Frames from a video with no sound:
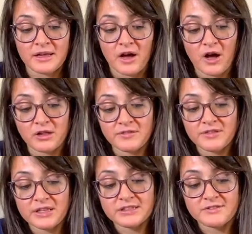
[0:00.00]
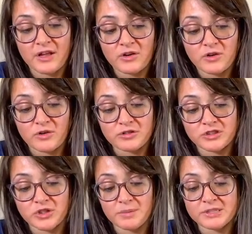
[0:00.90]
All of these Velcro
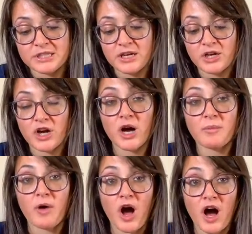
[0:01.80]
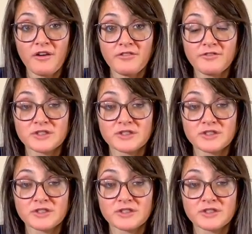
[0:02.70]
strips come off,